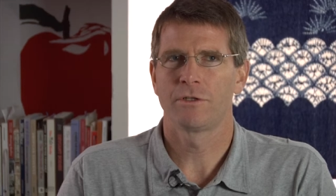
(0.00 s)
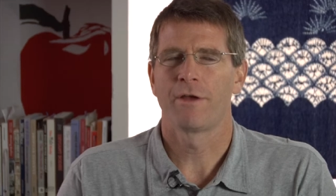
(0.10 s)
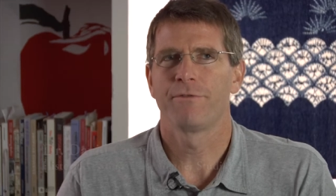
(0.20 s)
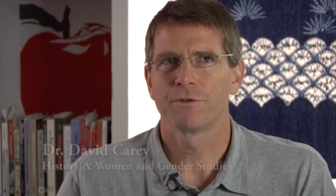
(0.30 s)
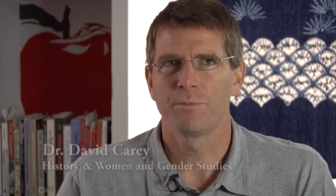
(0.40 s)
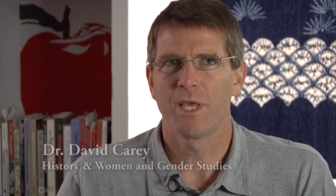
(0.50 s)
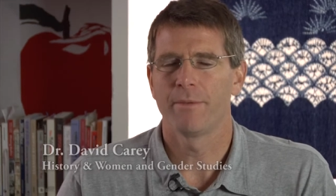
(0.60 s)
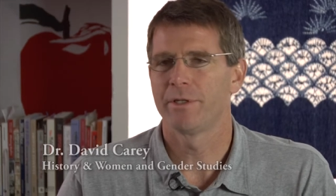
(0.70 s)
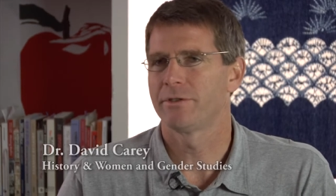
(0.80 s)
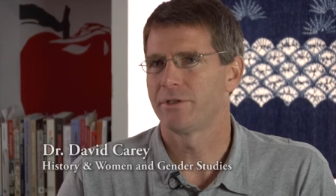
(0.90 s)
I first
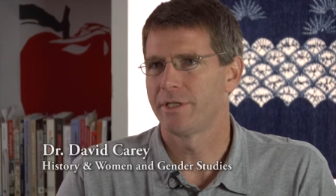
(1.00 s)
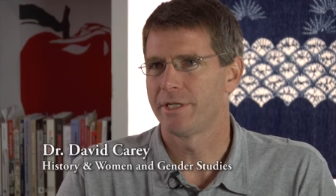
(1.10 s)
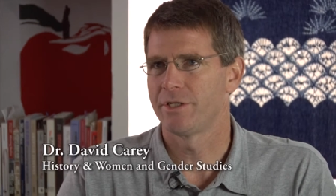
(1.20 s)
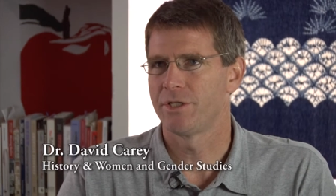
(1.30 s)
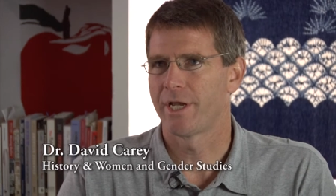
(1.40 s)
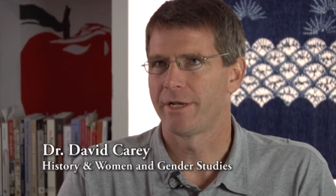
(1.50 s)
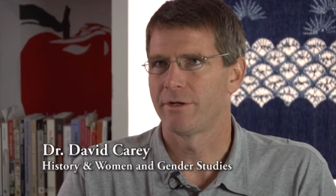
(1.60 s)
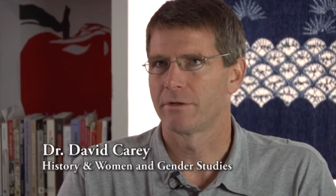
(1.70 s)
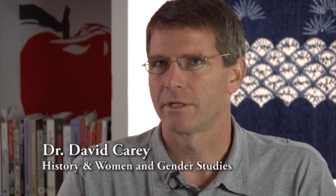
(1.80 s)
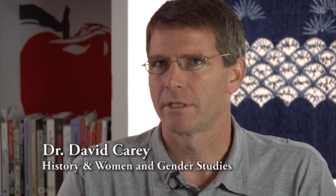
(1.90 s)
became interested in
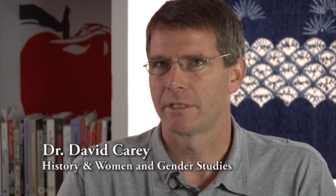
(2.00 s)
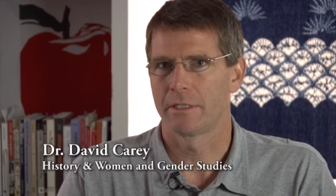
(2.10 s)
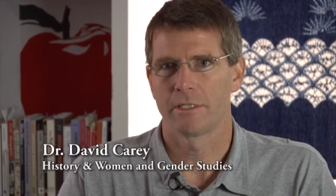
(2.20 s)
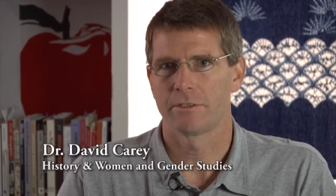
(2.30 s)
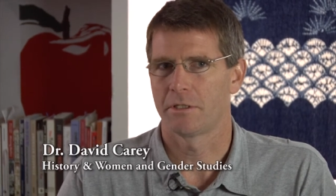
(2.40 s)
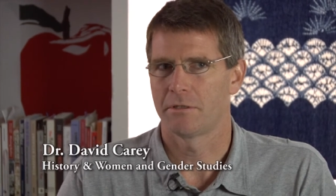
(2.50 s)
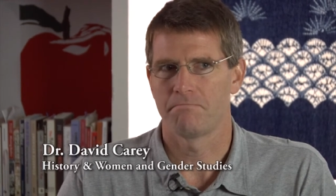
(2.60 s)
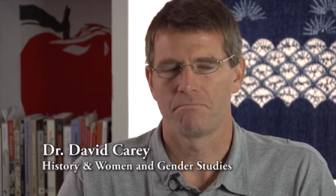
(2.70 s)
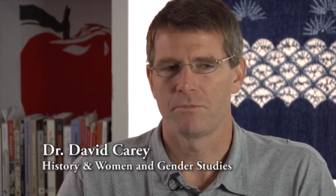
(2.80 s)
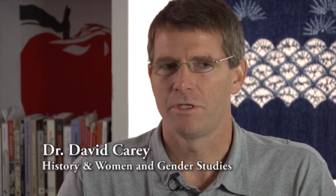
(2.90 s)
gender, I think, as a
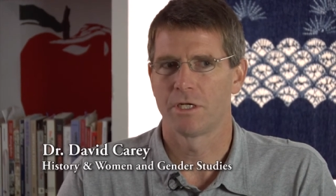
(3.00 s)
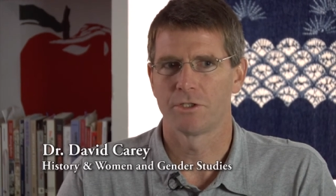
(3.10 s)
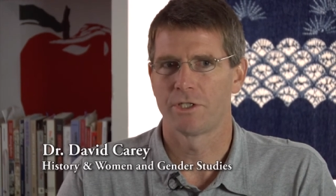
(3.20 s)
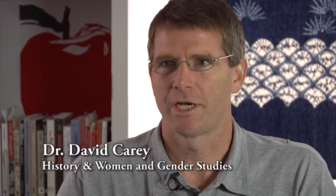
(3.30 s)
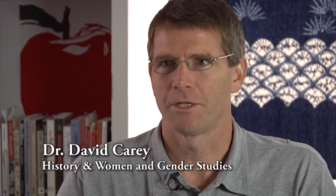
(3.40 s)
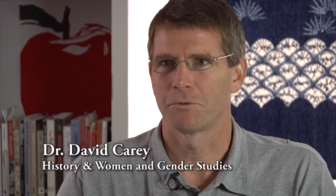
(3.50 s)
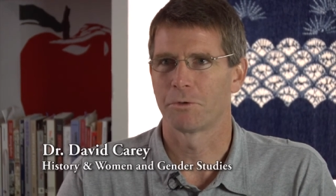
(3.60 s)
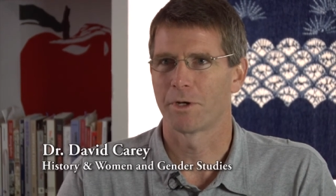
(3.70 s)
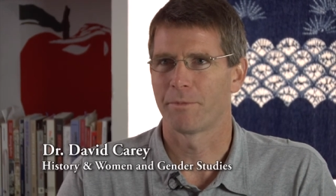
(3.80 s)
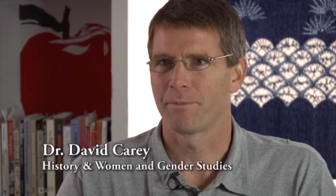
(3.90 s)
young child
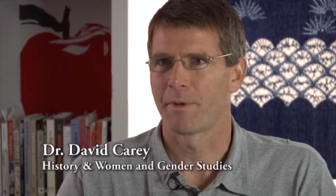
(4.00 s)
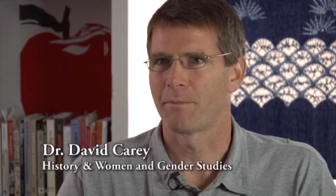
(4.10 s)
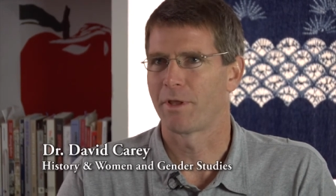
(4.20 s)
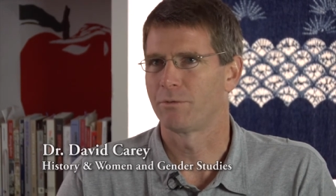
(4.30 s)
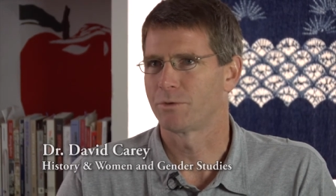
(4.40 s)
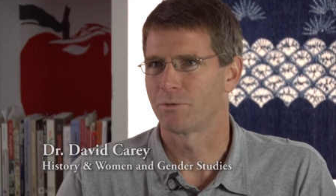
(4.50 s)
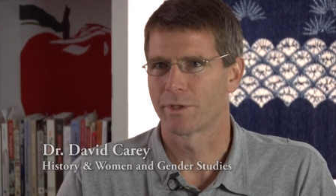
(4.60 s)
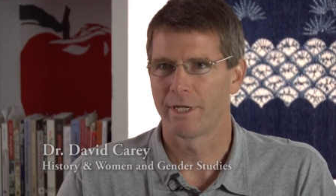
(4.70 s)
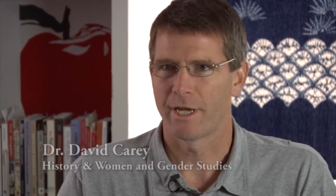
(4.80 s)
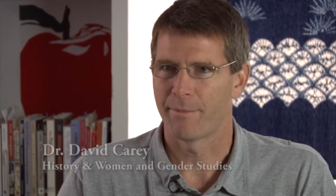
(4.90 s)
growing up. My mother was
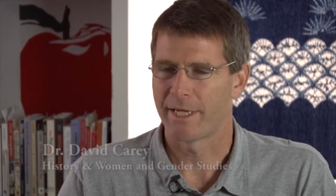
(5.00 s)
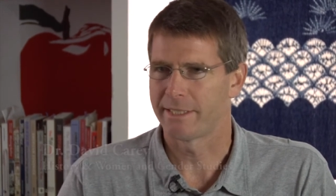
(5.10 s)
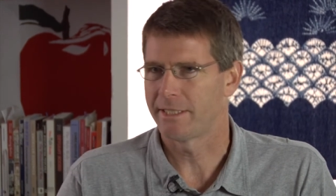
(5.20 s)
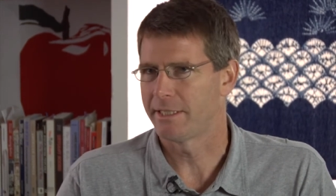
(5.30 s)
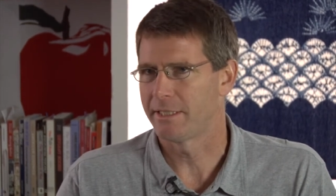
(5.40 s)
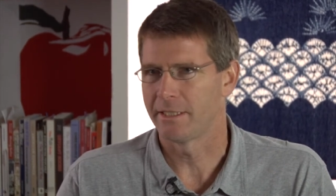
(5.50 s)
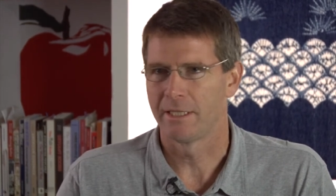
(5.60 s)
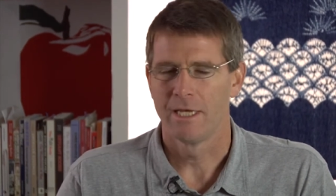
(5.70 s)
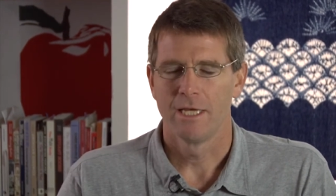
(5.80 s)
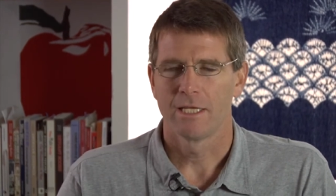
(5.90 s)
working at MIT,
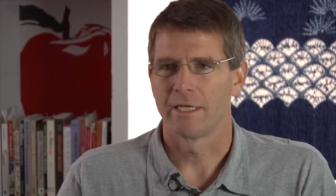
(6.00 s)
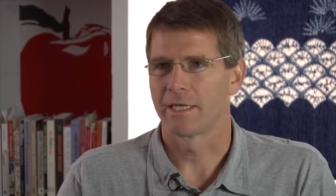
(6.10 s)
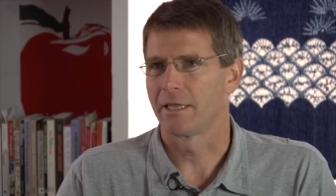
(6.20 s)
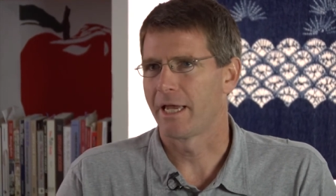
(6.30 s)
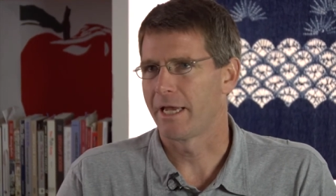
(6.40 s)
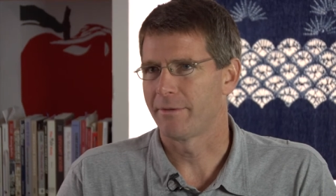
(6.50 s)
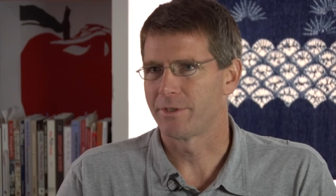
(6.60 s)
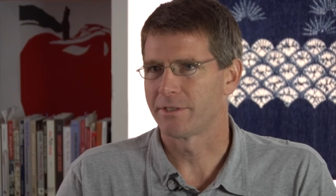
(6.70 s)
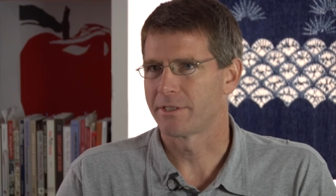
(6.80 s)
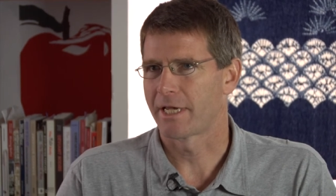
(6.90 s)
Lincoln
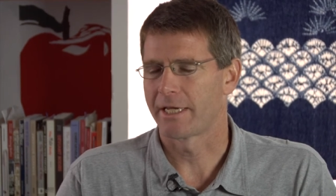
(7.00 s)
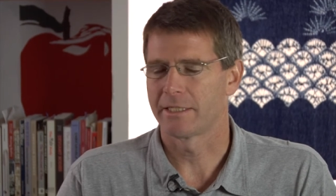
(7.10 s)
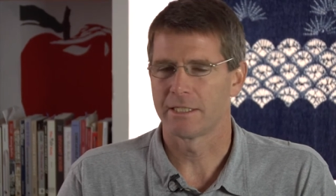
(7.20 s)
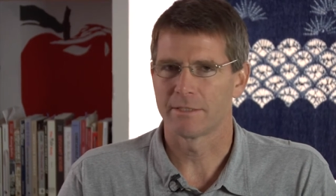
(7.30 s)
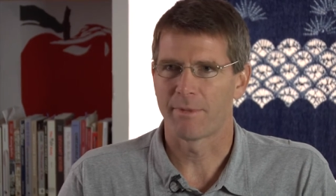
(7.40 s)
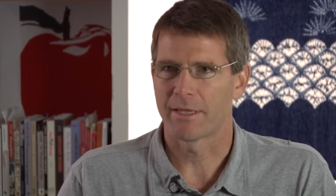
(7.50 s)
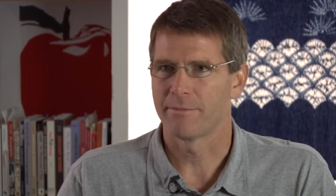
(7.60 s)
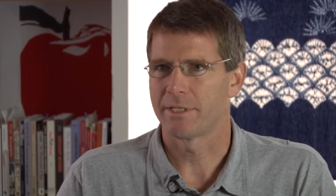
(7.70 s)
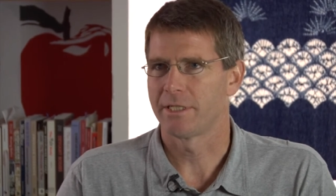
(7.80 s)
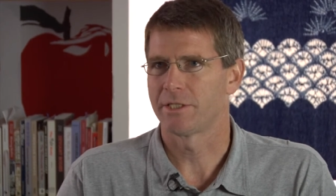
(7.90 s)
Labs, as a scientist,
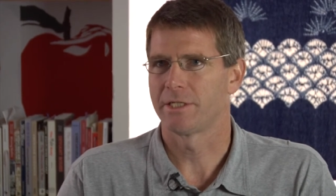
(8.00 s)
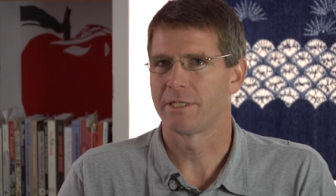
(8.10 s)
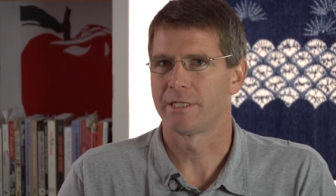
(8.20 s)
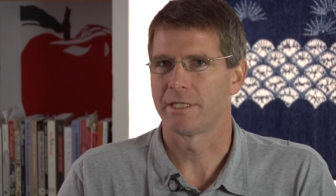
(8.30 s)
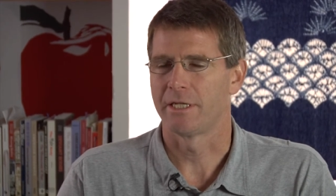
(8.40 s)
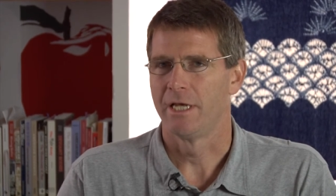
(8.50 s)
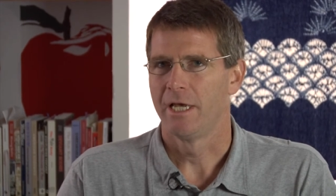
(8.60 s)
mathematician, and